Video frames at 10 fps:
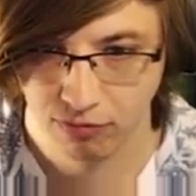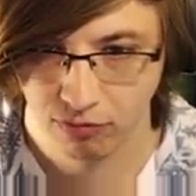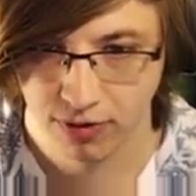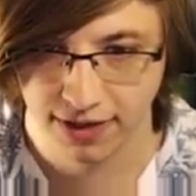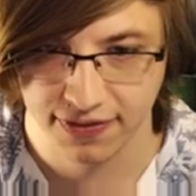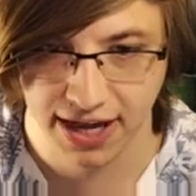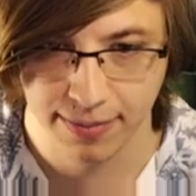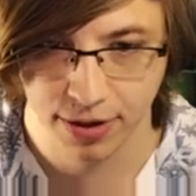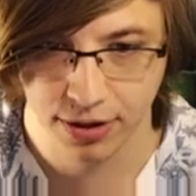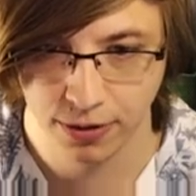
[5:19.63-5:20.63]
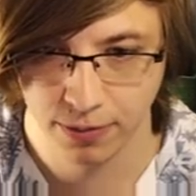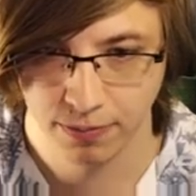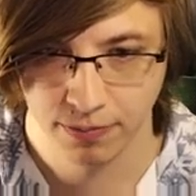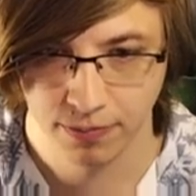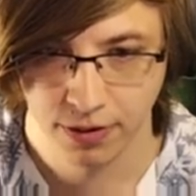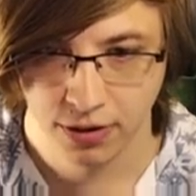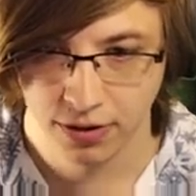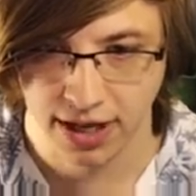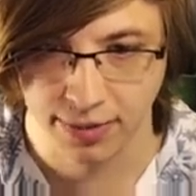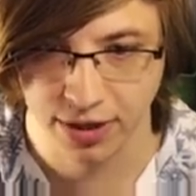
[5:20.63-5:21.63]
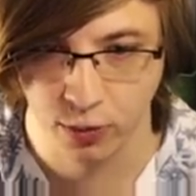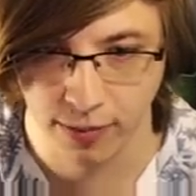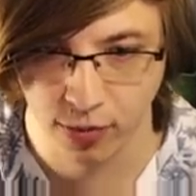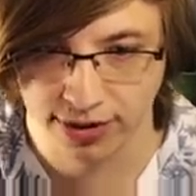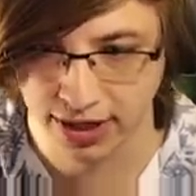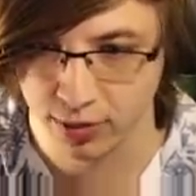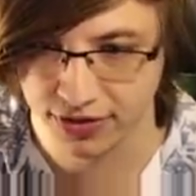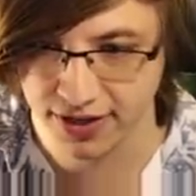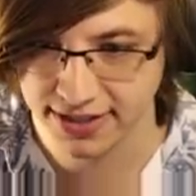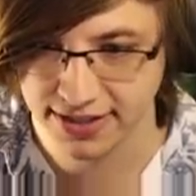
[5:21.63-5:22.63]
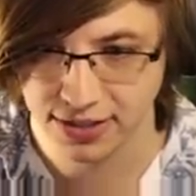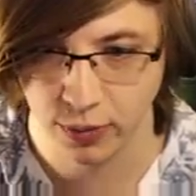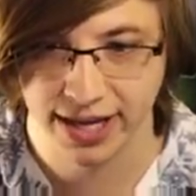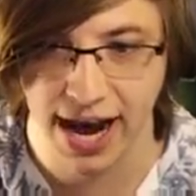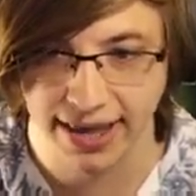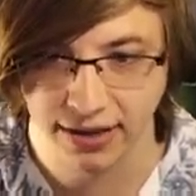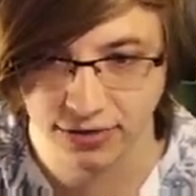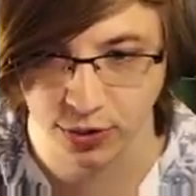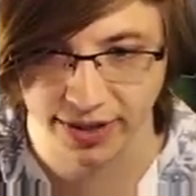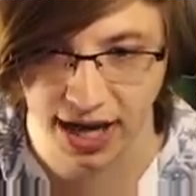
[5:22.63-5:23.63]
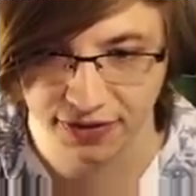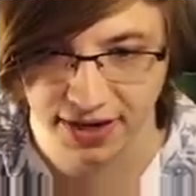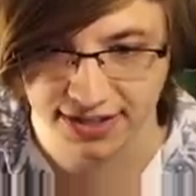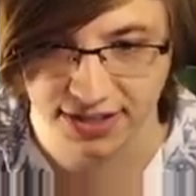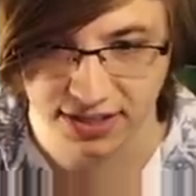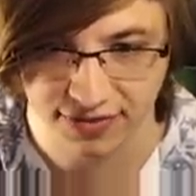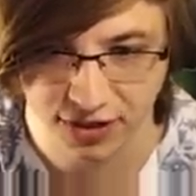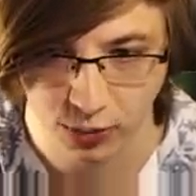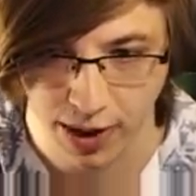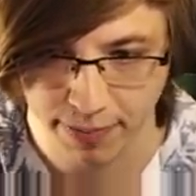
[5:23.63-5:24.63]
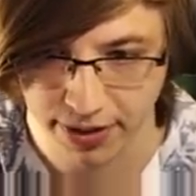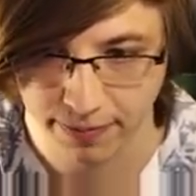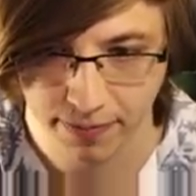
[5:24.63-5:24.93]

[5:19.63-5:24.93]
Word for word: Get the ammo. Okay, we need one more kill with this. We got it. So we got the essence of this weapon.